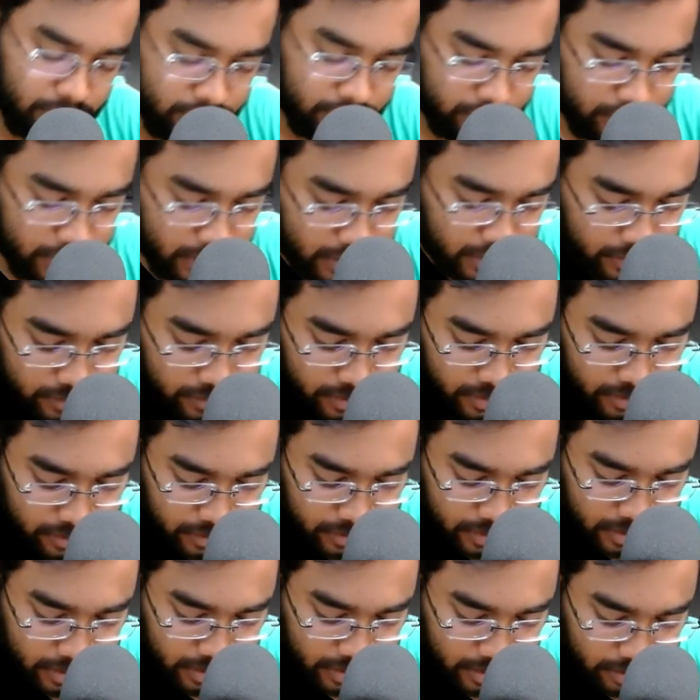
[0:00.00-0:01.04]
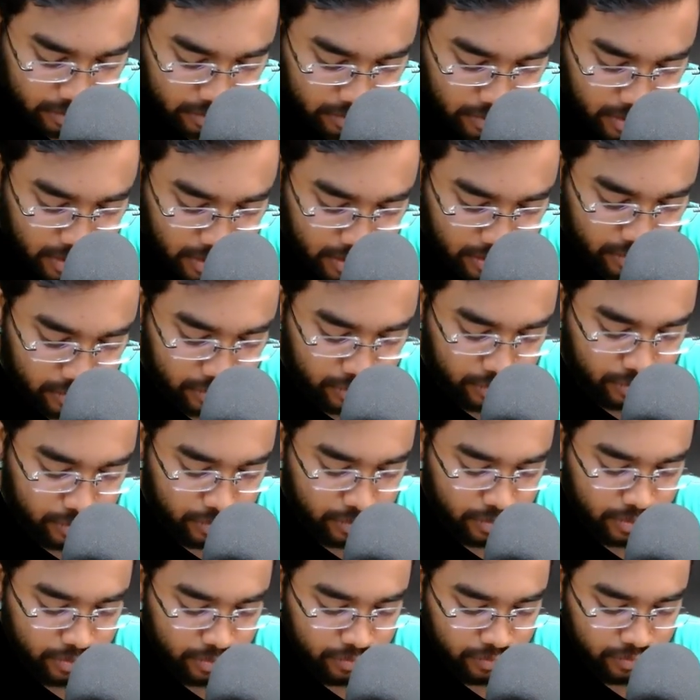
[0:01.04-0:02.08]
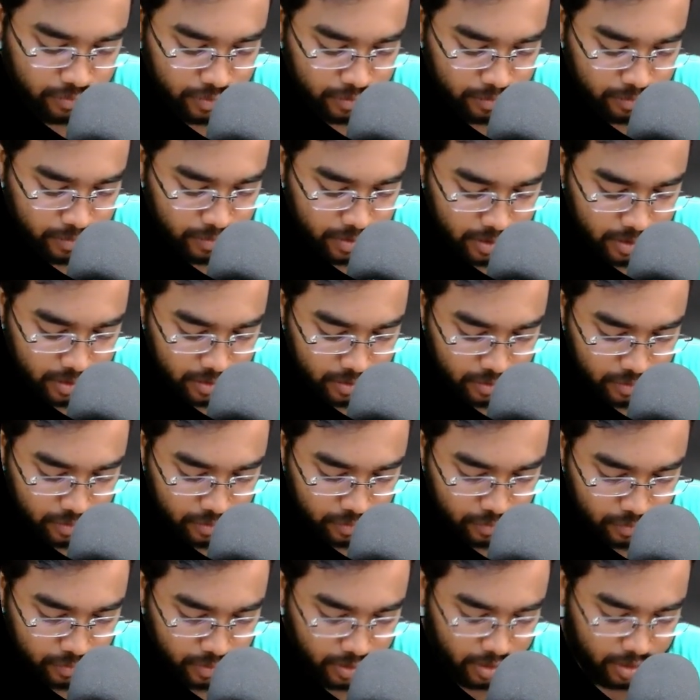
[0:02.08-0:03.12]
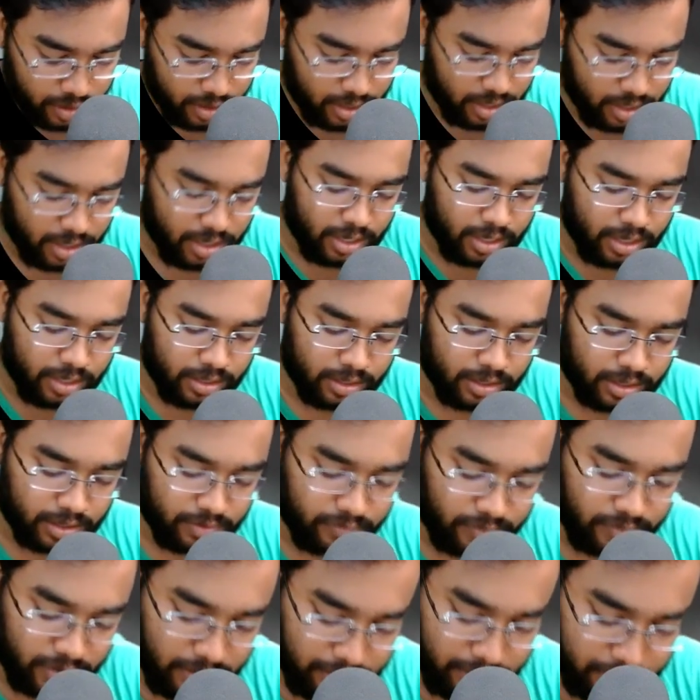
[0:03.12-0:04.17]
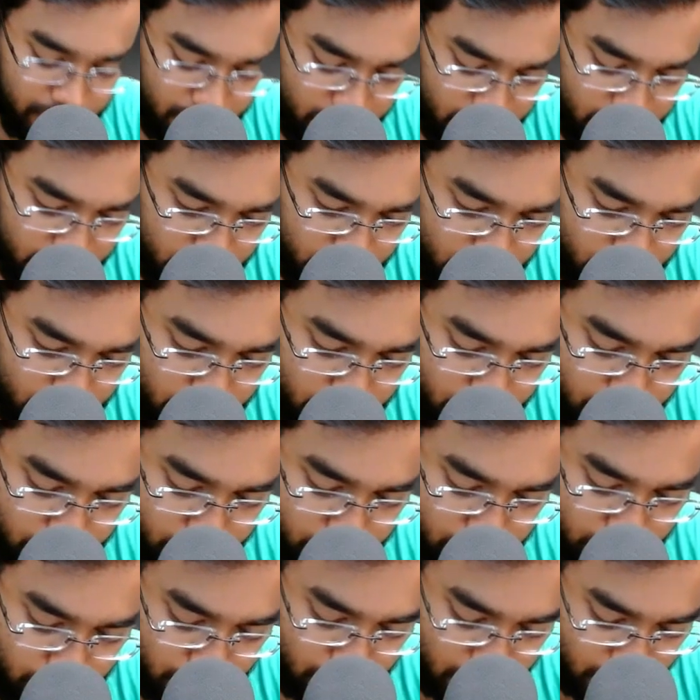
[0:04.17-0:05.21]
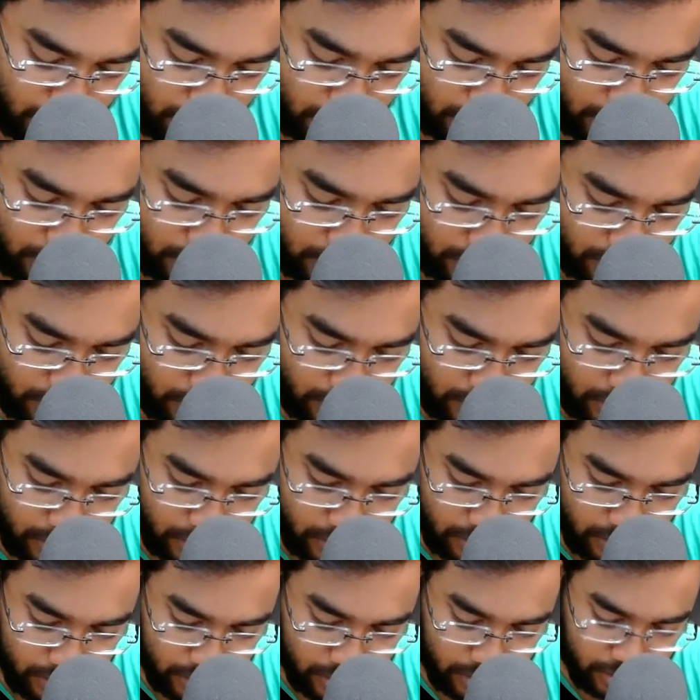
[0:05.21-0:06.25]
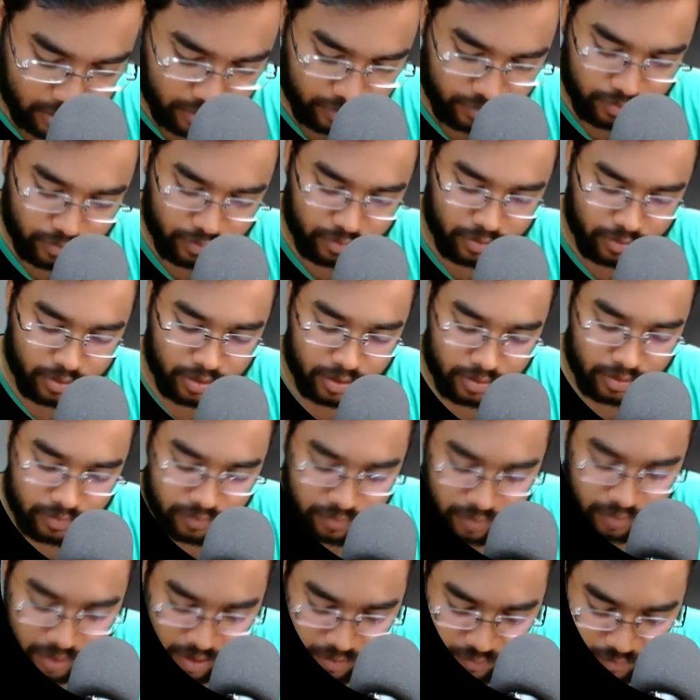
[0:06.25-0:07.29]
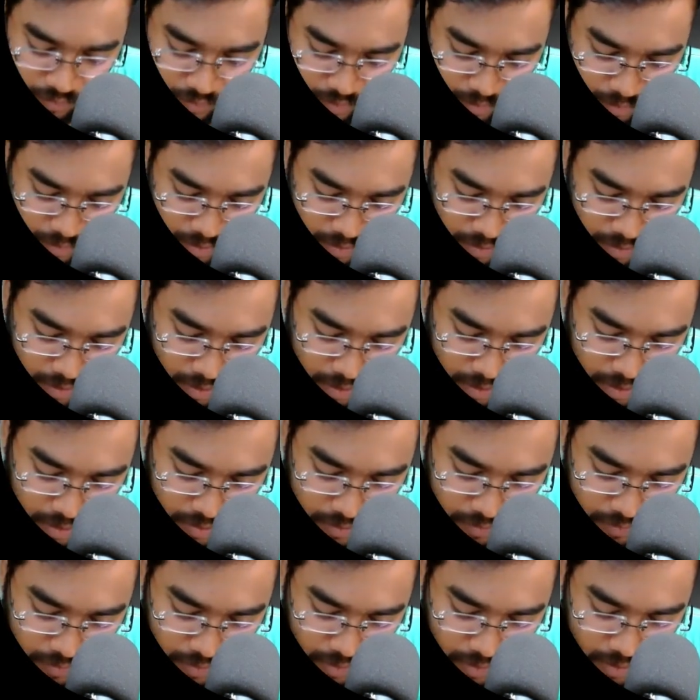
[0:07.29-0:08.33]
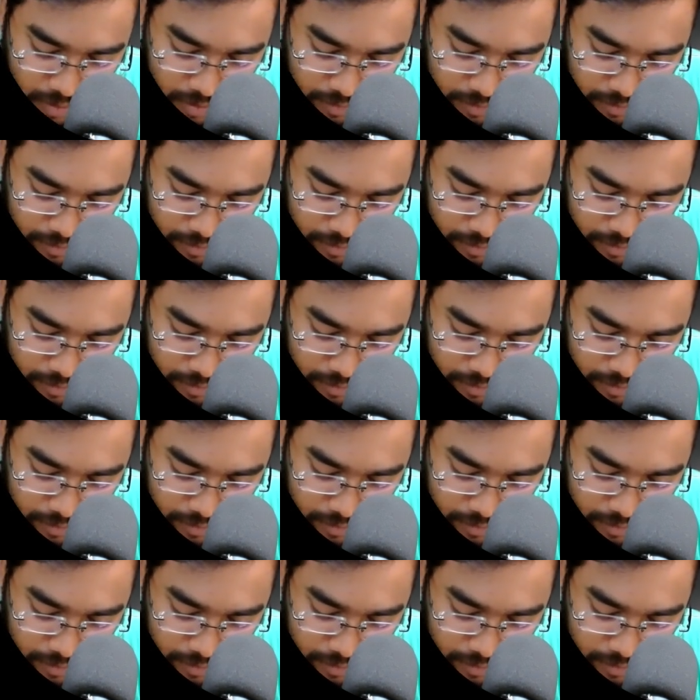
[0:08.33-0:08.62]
5 divided by 2 would be 2. Then 5 minus 2, okay, 4, then 5 would be, okay, this one.